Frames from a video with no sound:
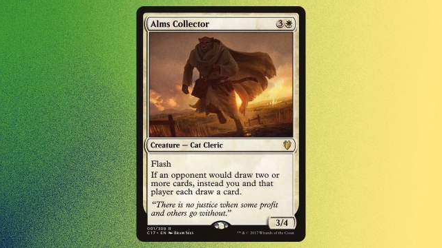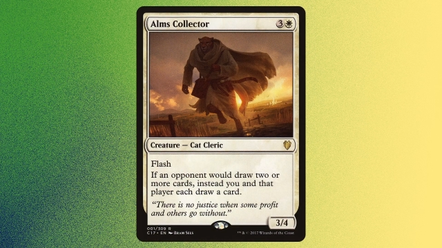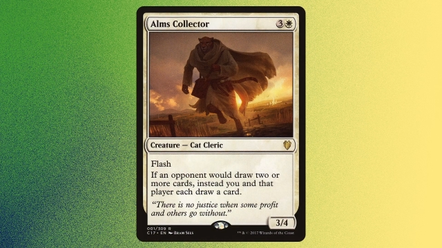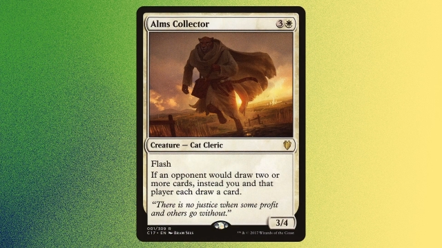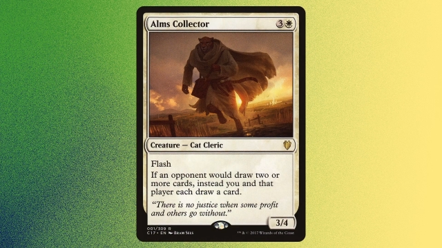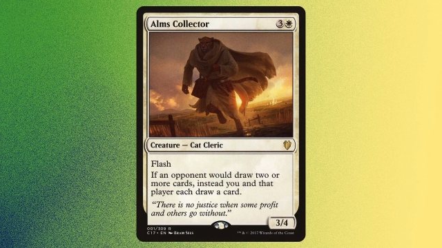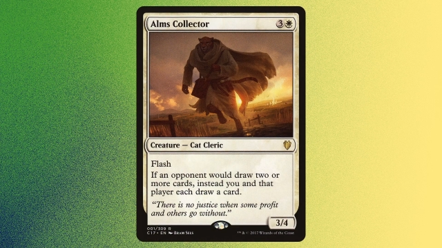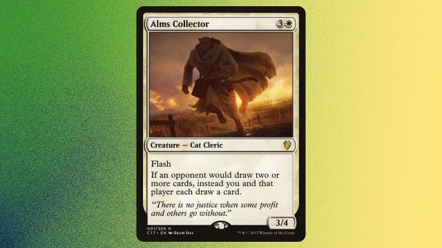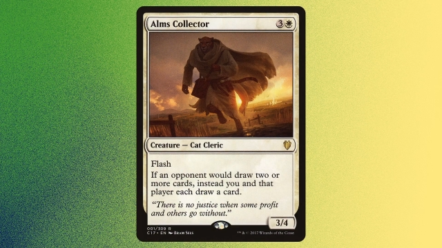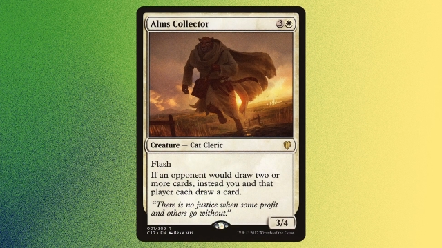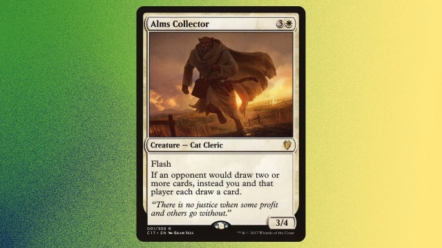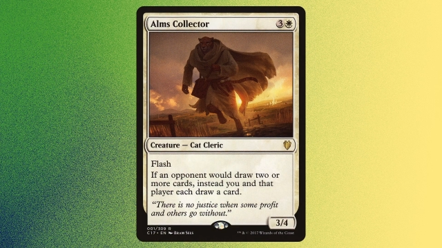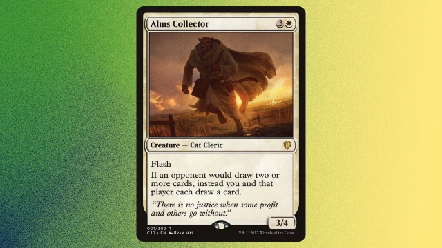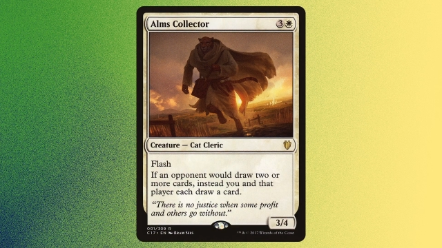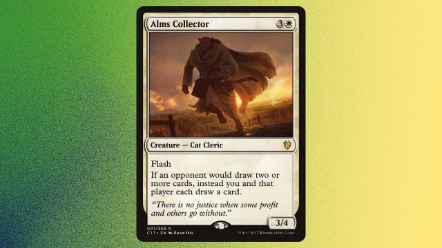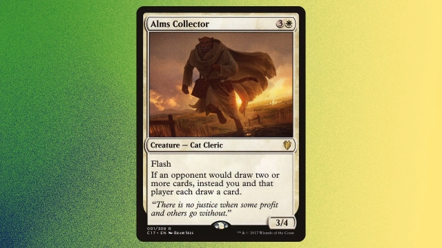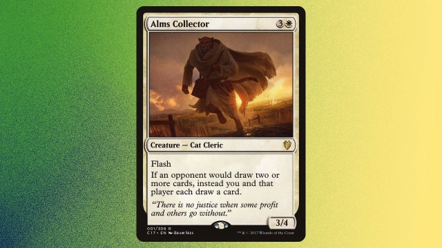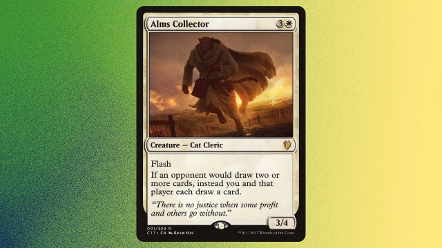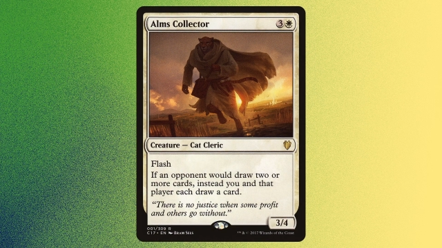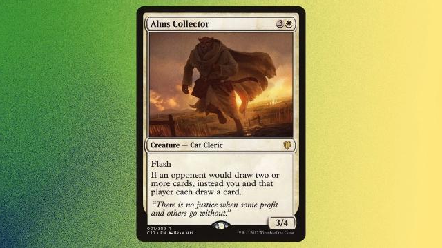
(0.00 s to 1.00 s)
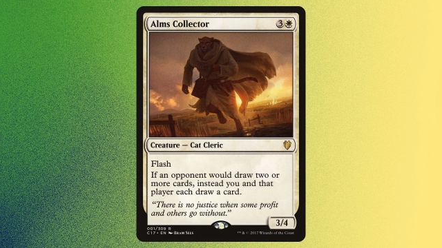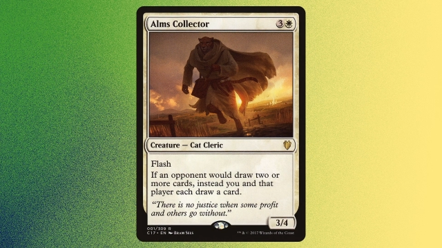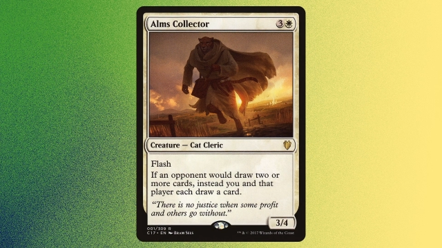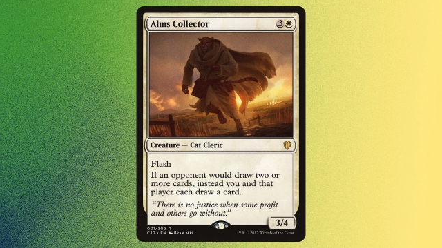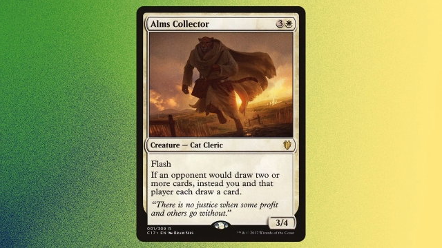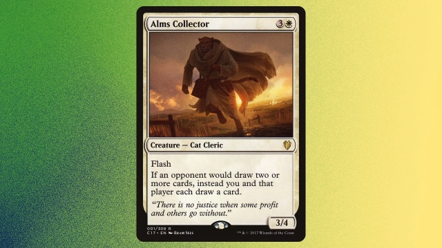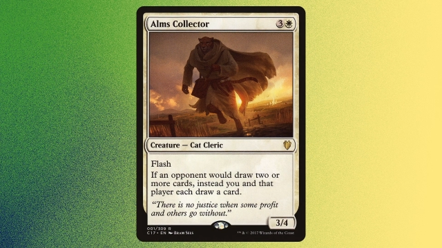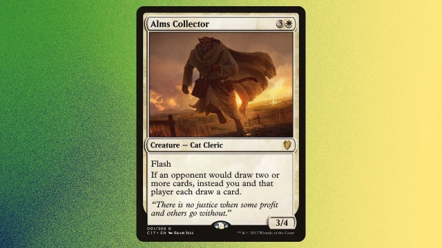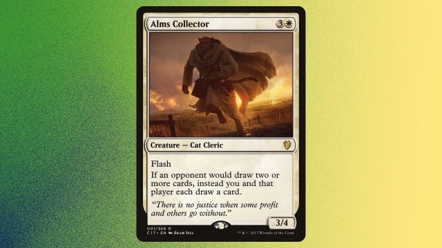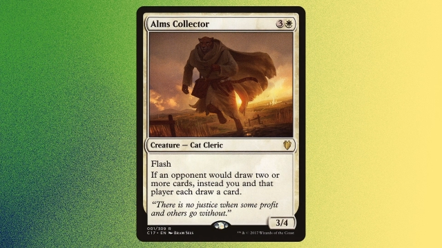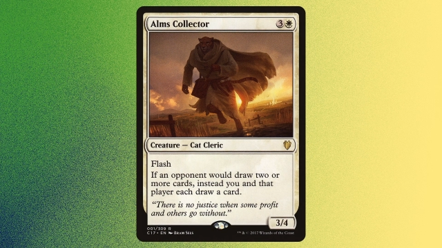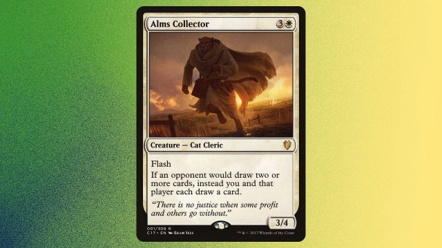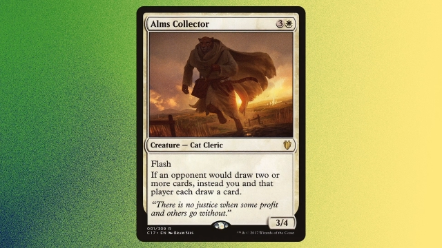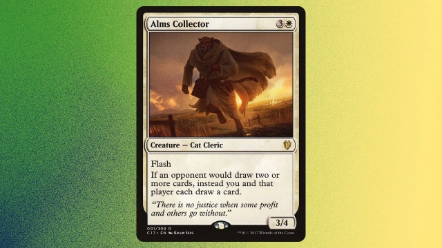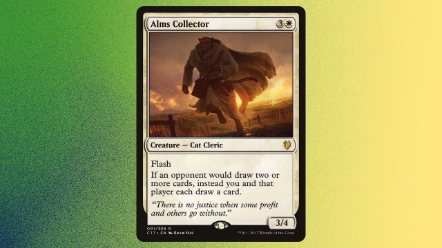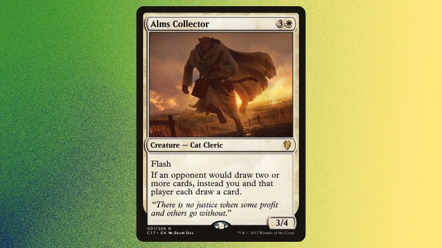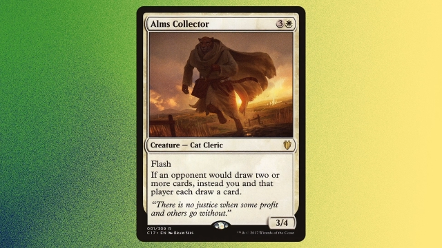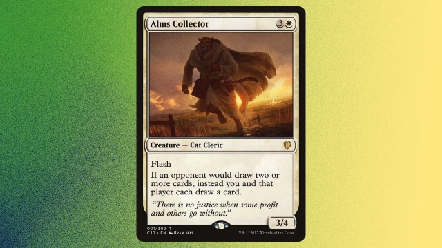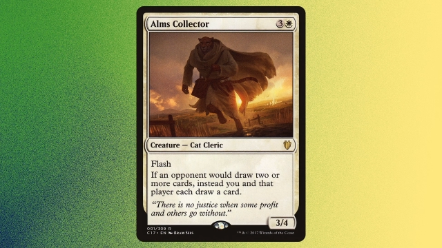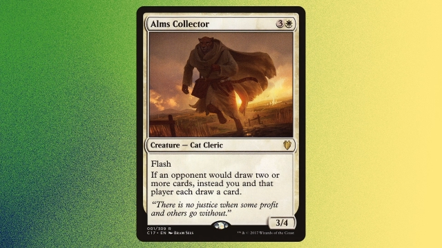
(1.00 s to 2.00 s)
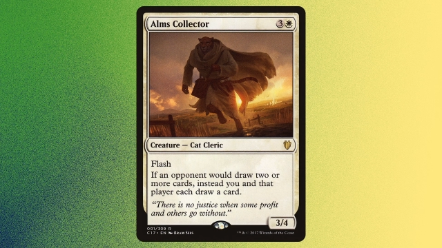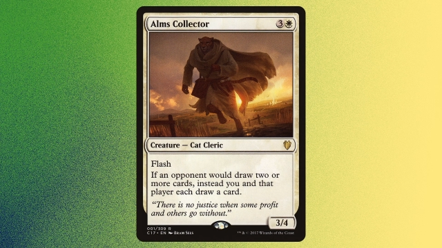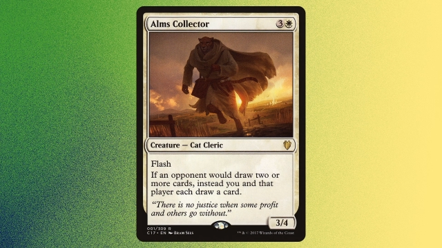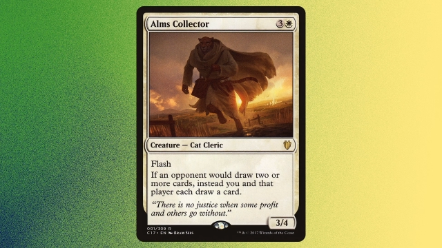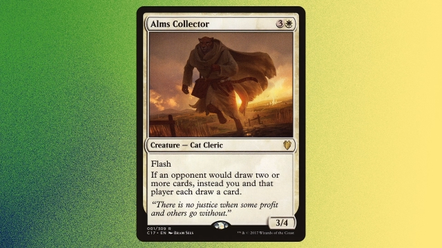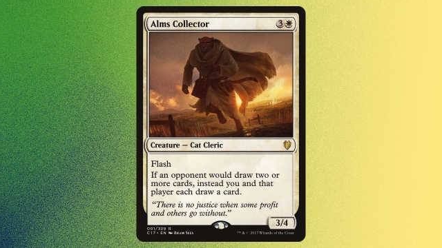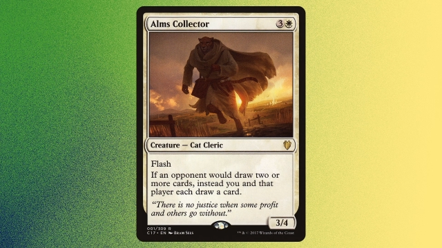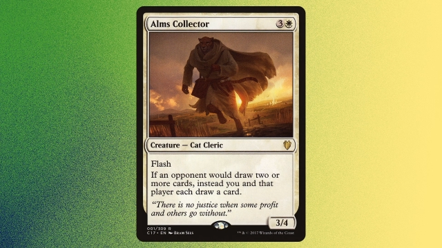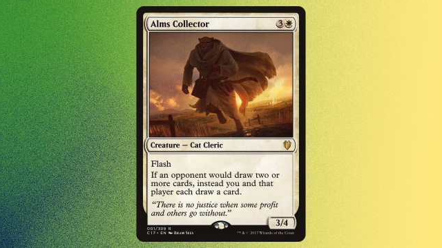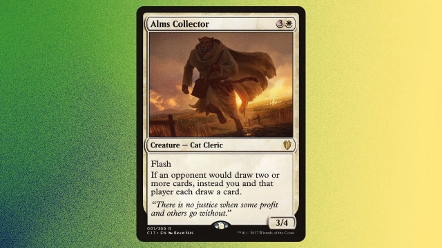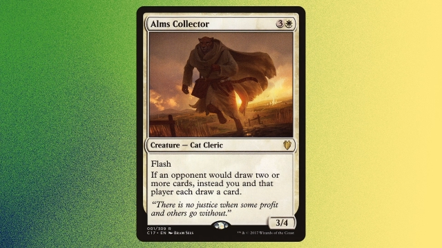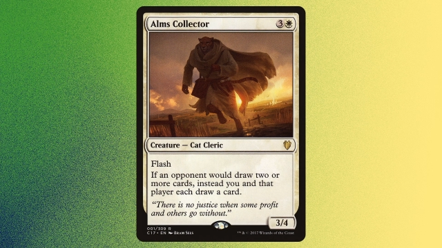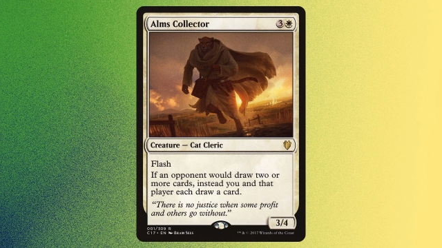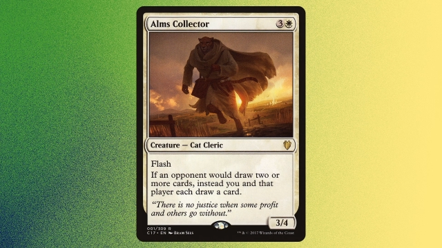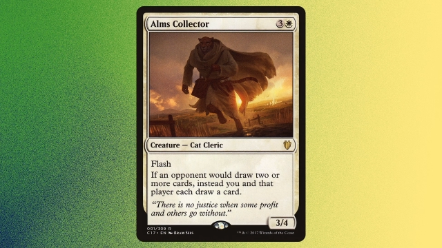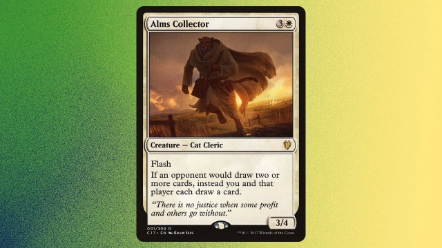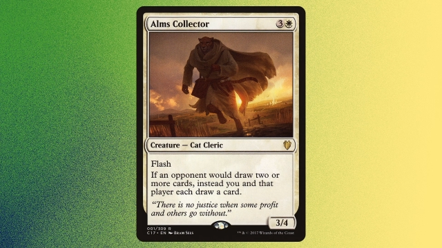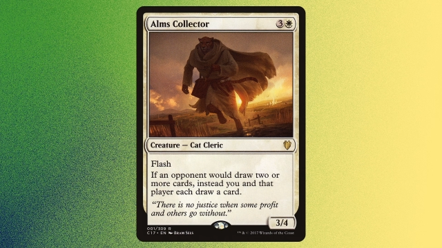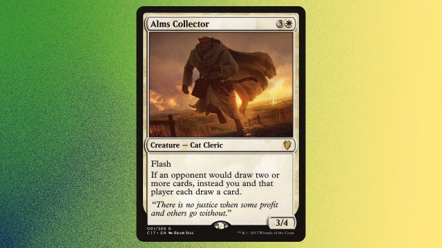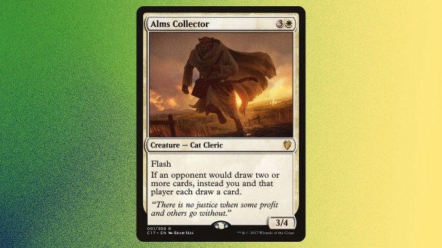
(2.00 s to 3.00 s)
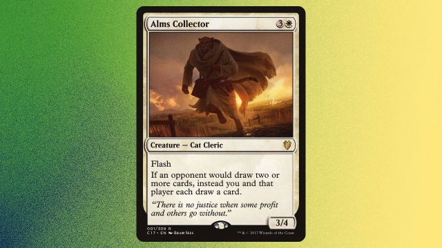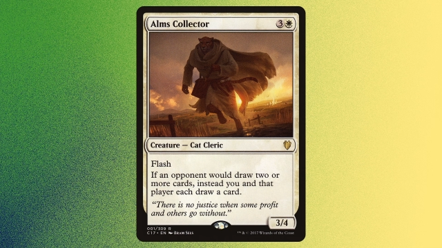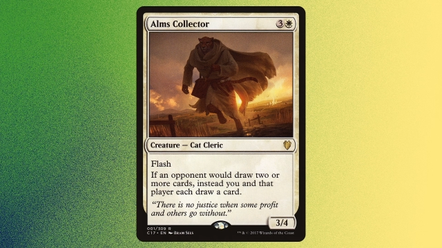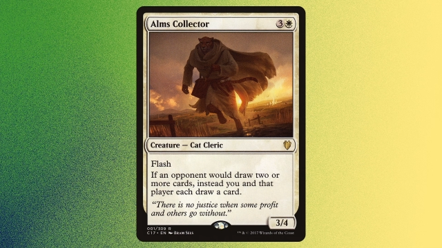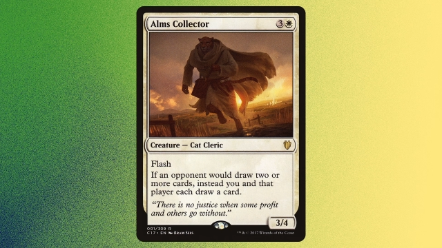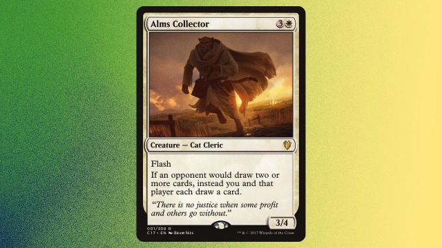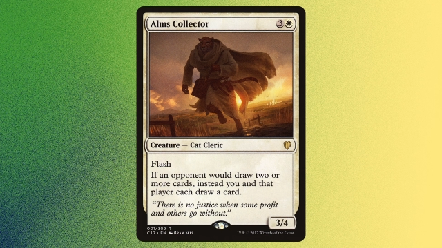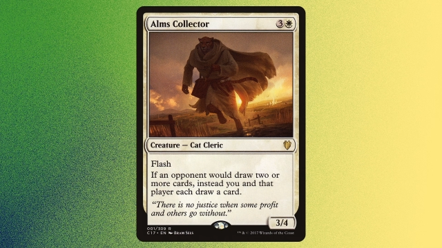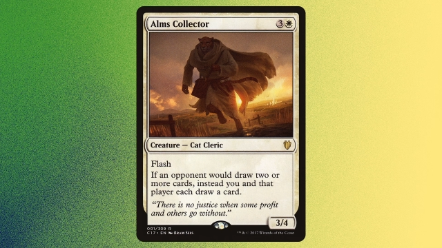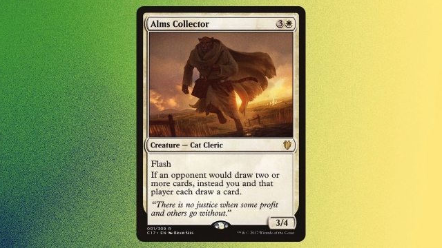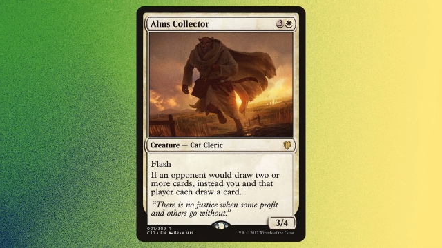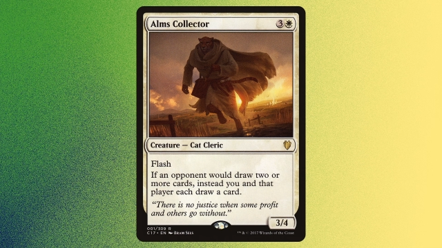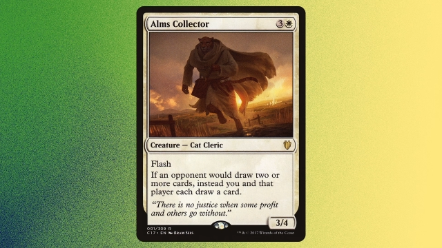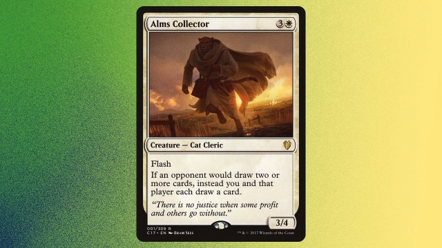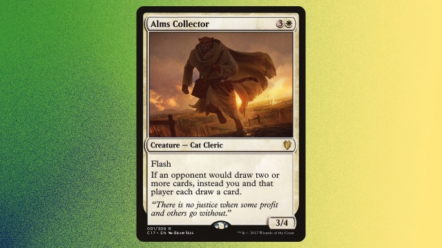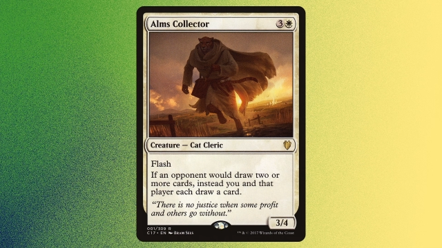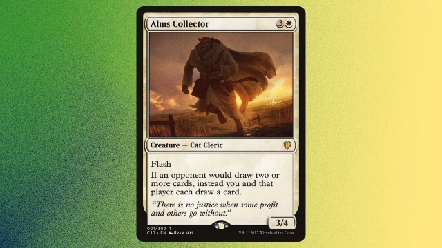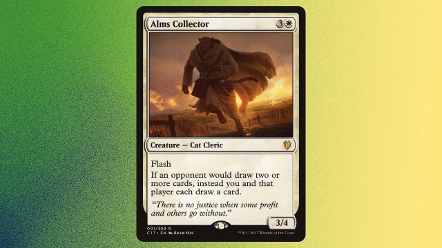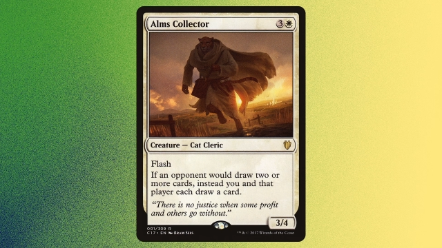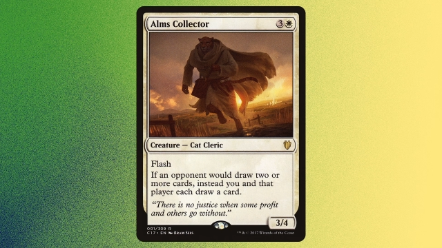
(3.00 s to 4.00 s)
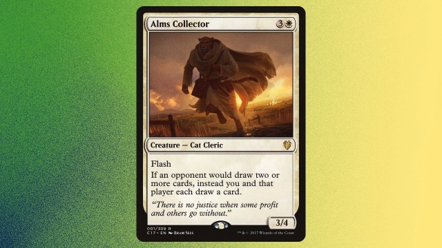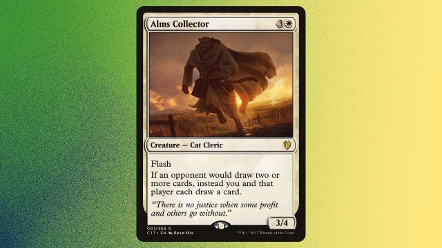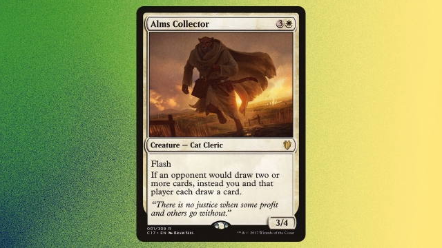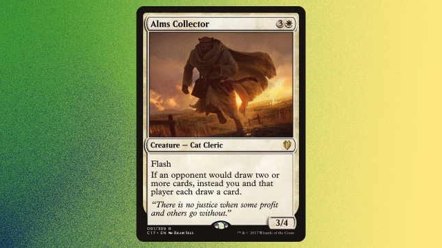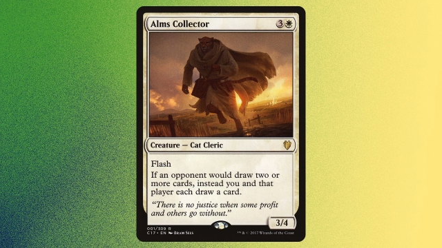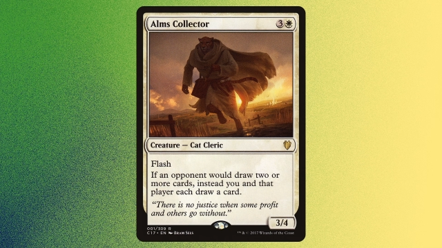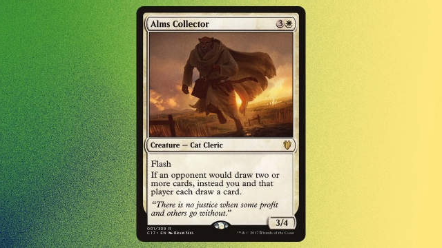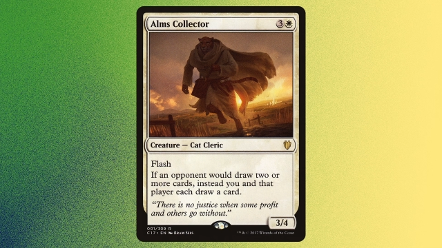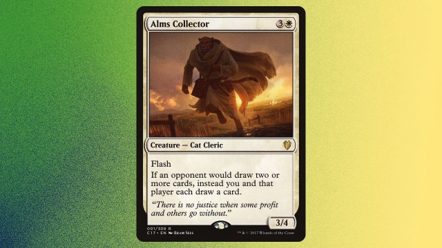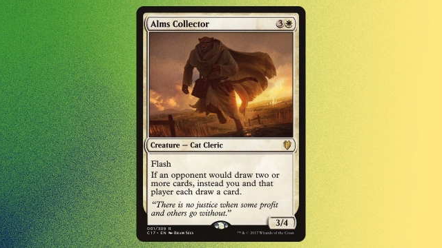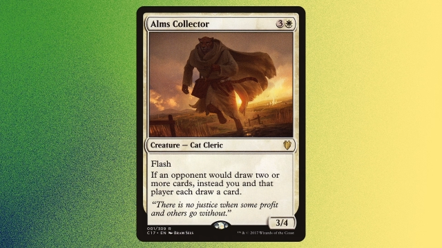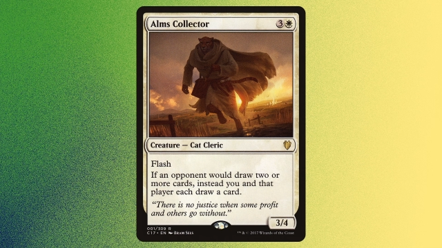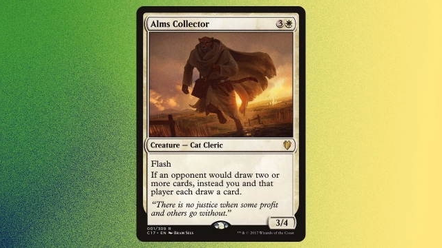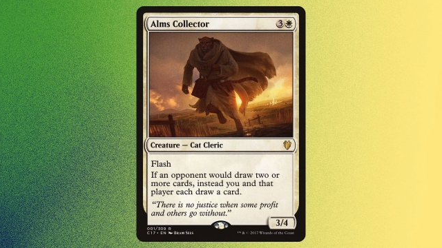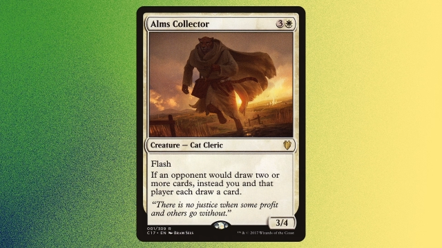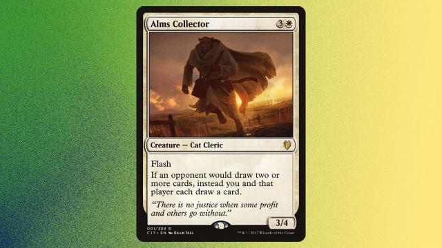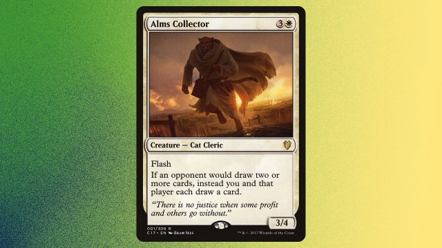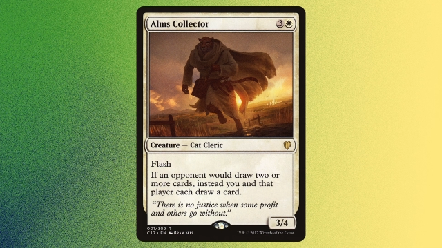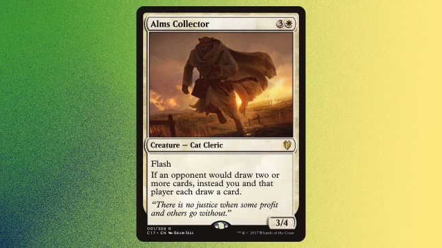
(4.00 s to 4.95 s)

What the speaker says: Nobody's mouth can be seen.